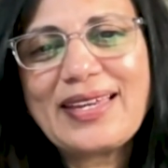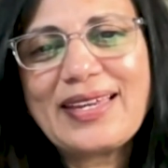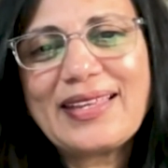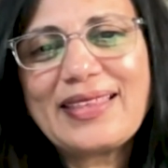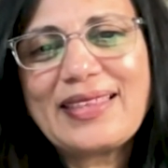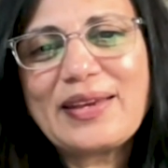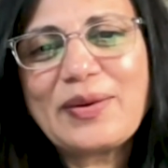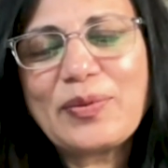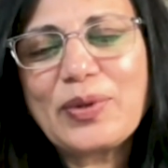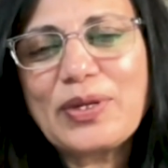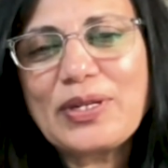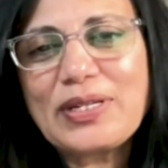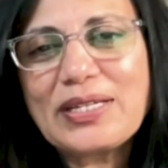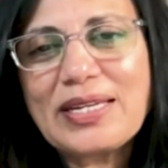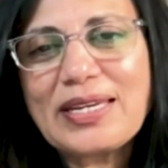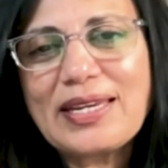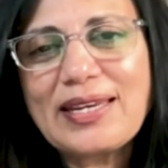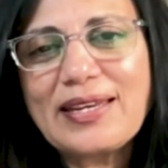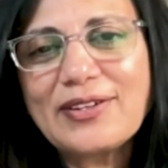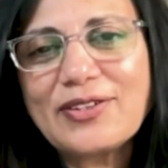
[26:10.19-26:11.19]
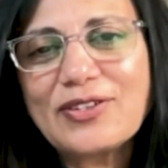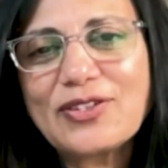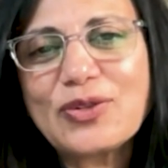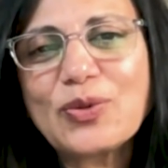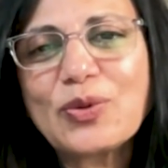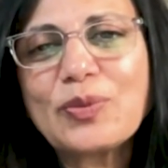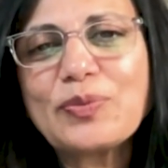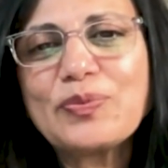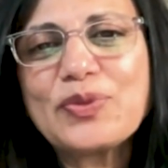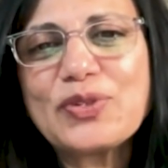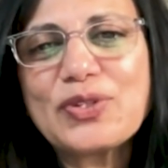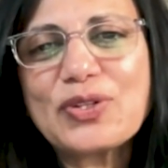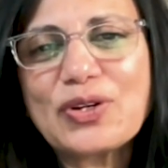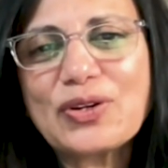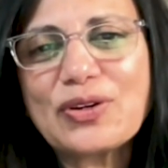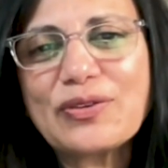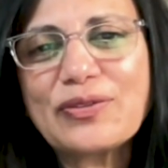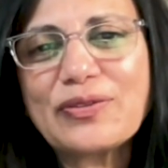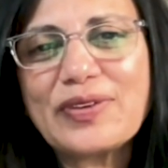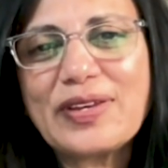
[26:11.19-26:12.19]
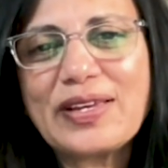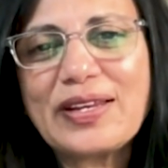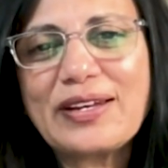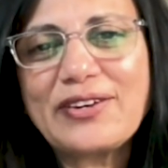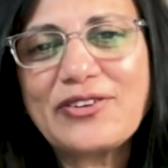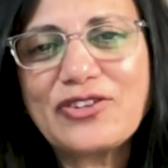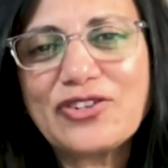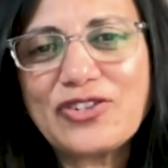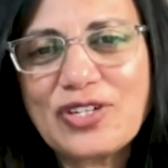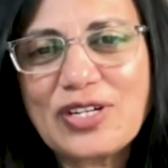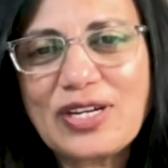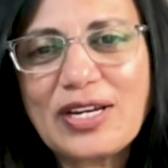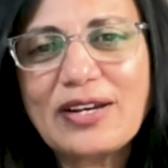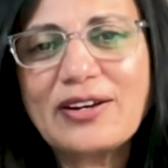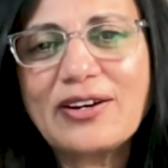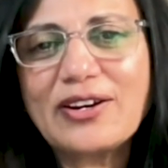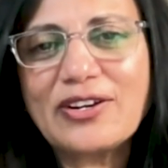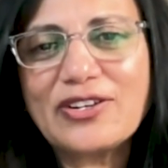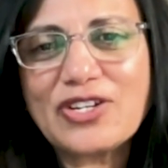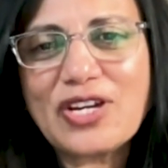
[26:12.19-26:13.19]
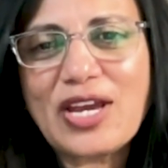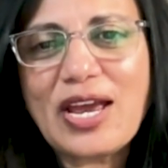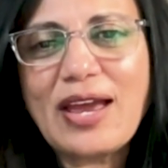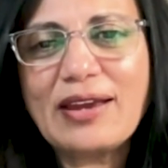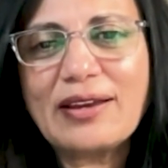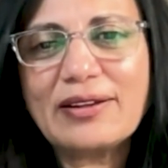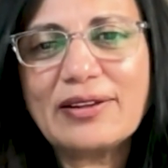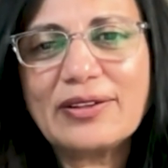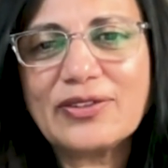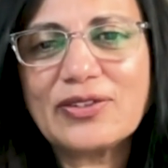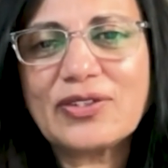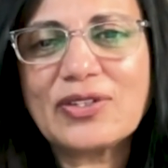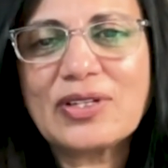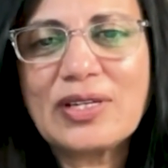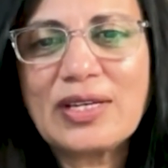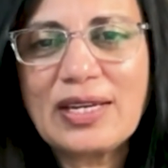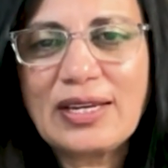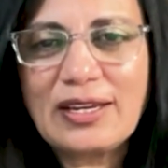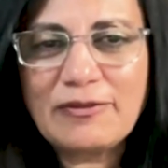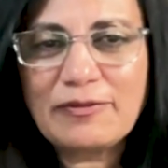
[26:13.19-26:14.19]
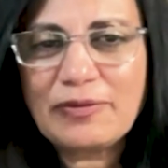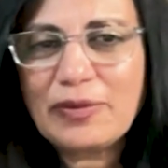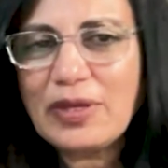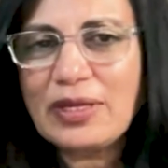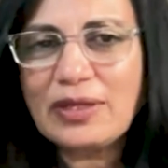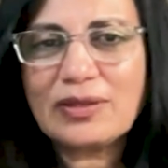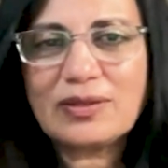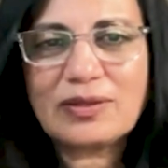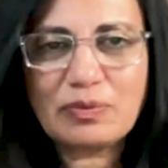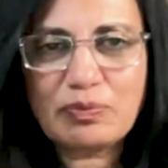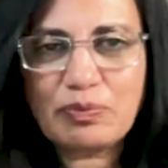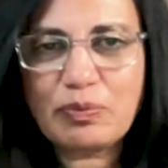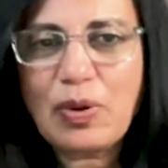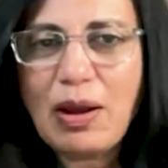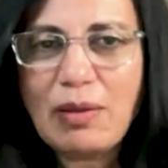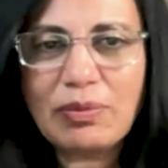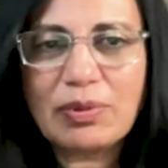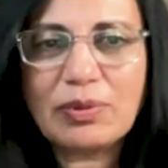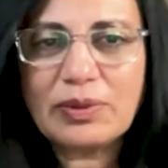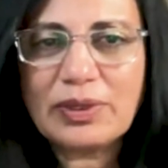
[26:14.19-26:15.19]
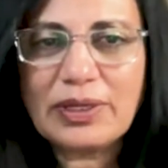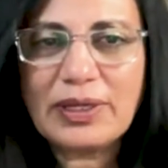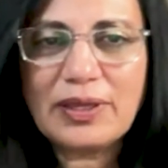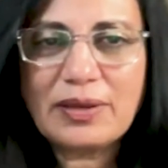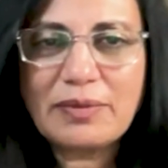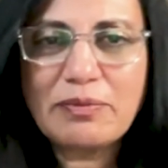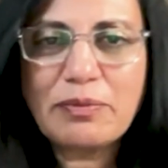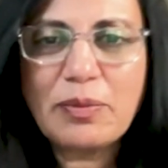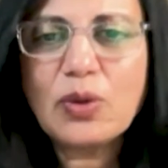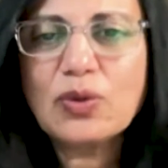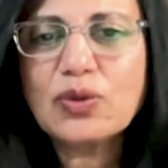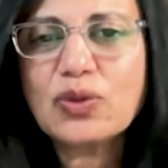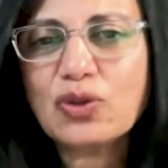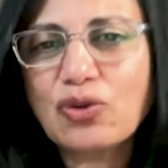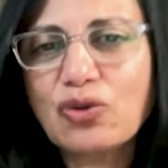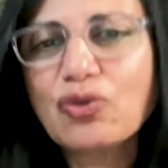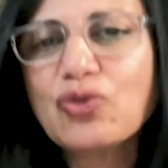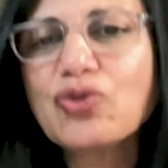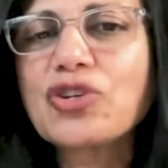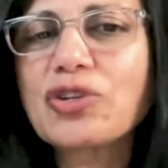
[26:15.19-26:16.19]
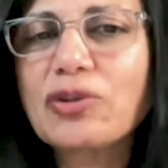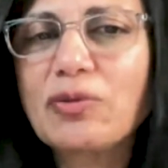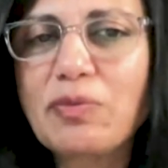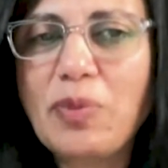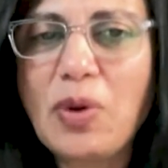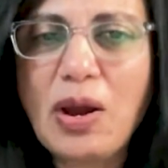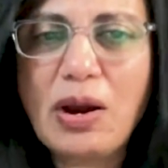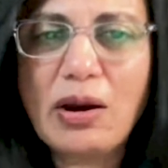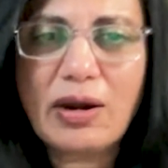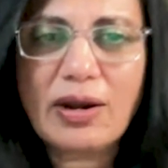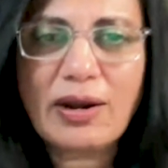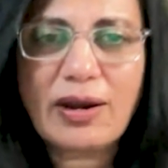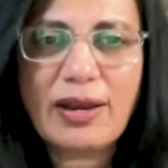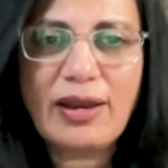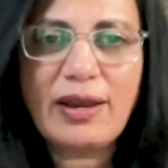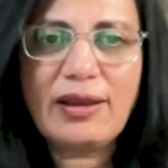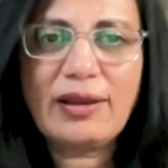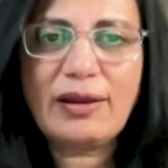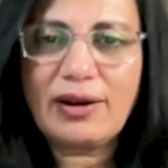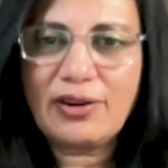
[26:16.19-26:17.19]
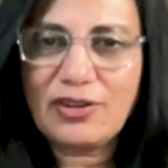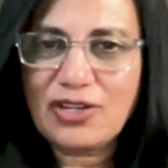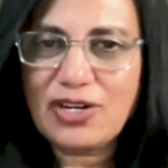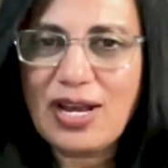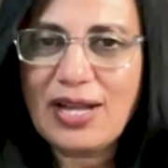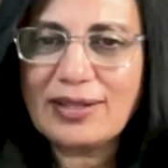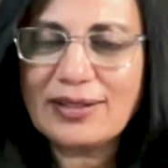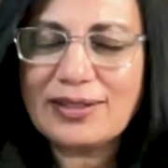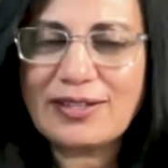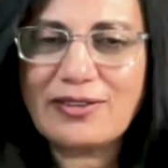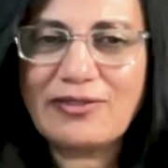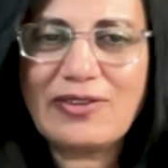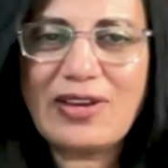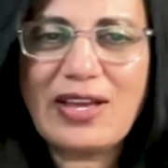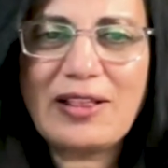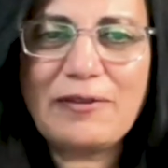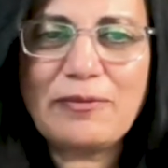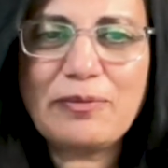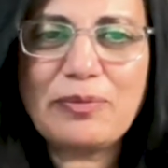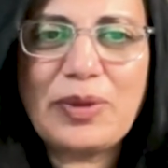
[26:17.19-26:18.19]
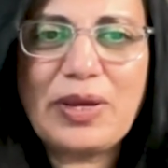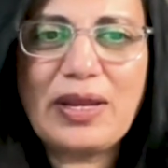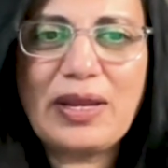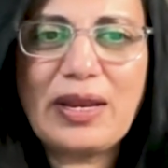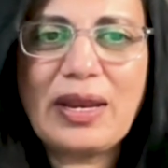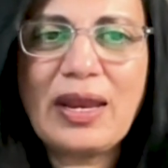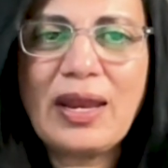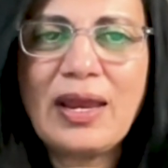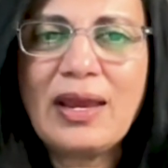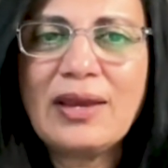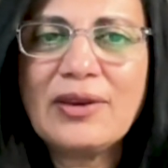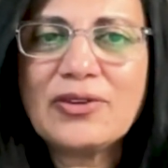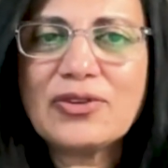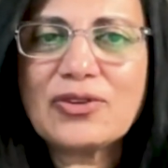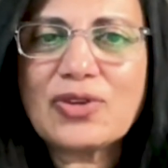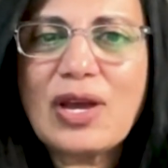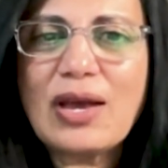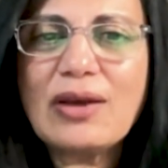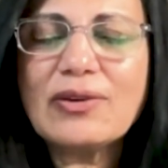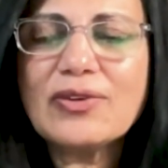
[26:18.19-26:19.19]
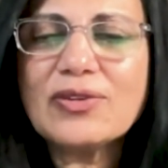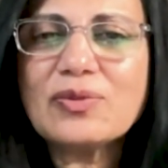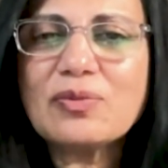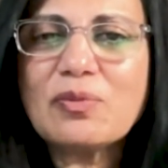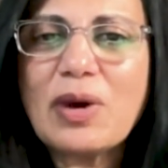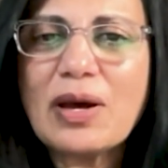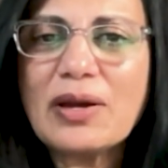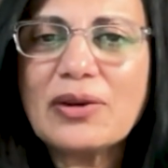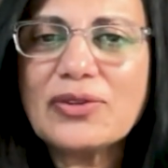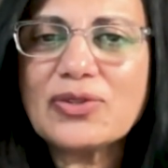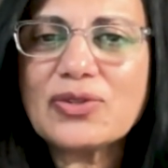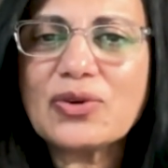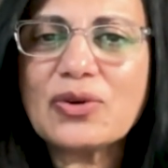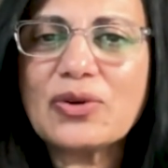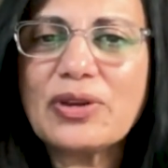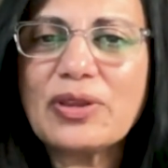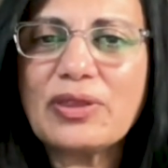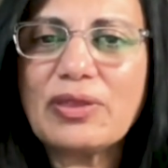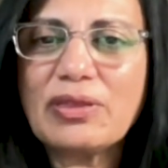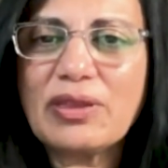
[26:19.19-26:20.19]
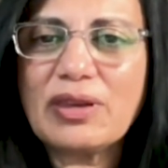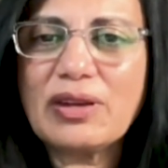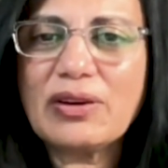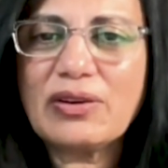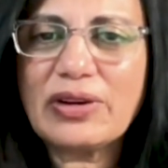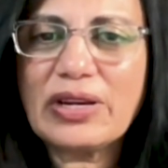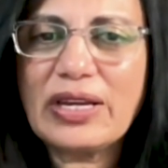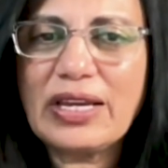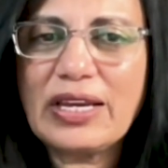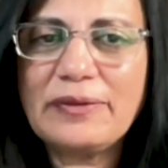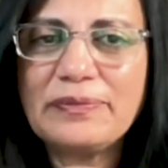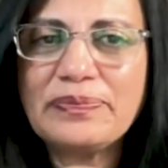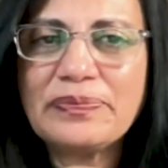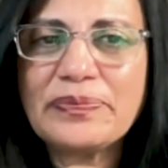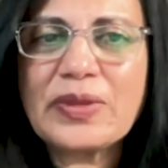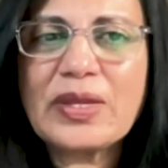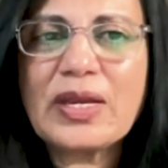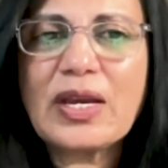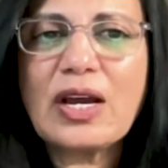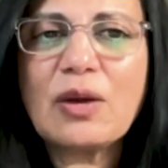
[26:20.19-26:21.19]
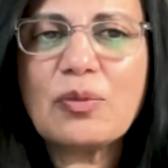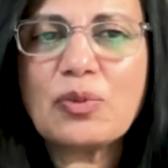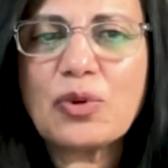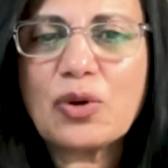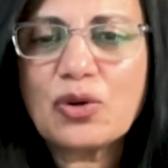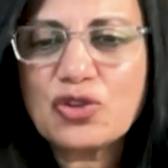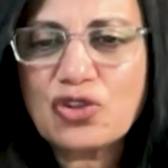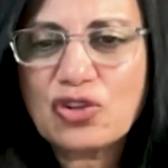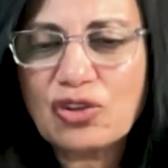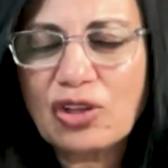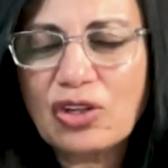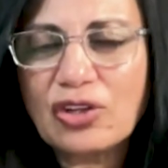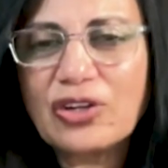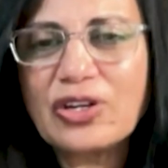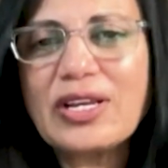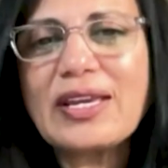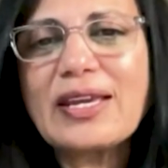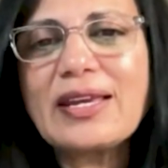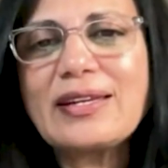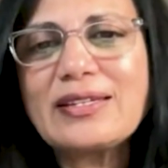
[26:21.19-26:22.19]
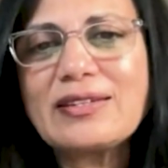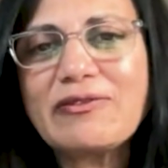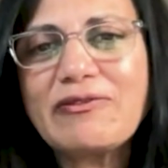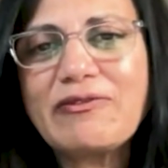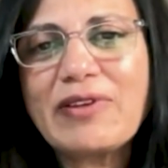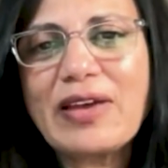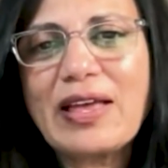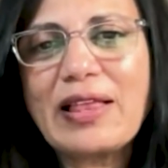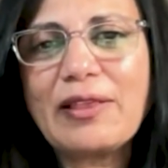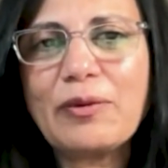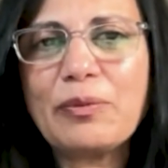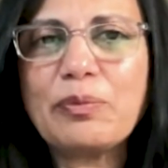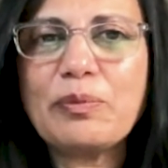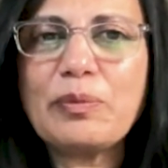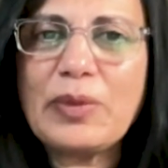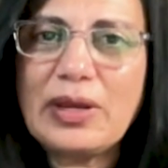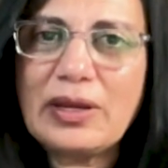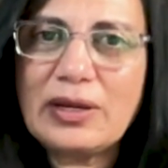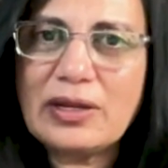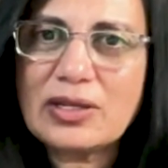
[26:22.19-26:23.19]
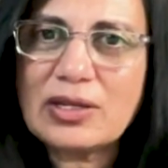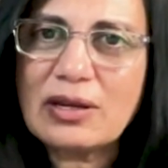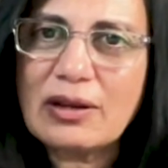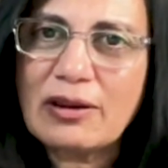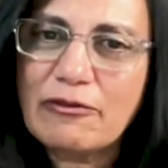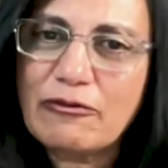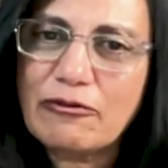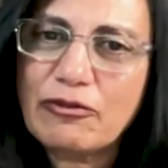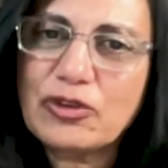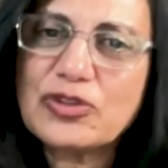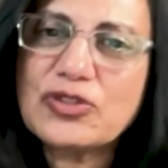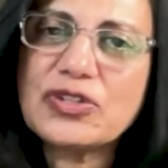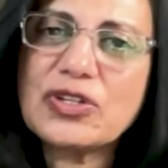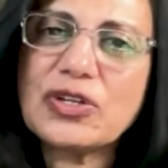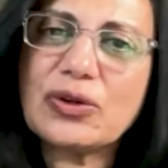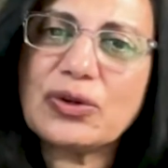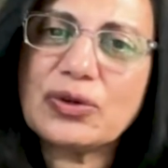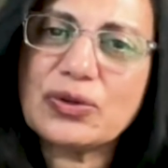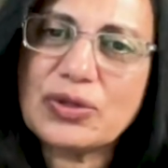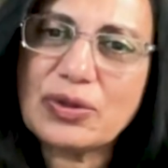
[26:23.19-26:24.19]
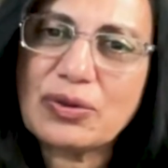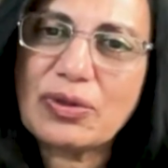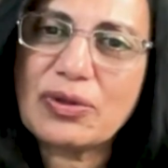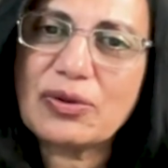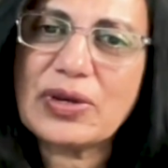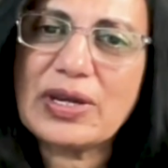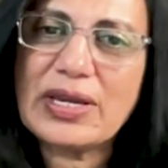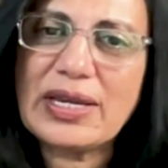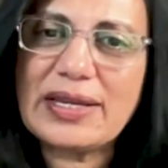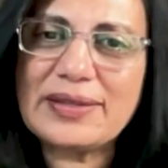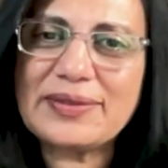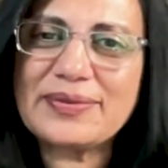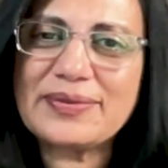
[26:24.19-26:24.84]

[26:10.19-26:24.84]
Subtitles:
that we take to observe and understand our child, it's probably the most crucial part in our child's development. So how does Montessori theory approach learning and development for 0 to 3?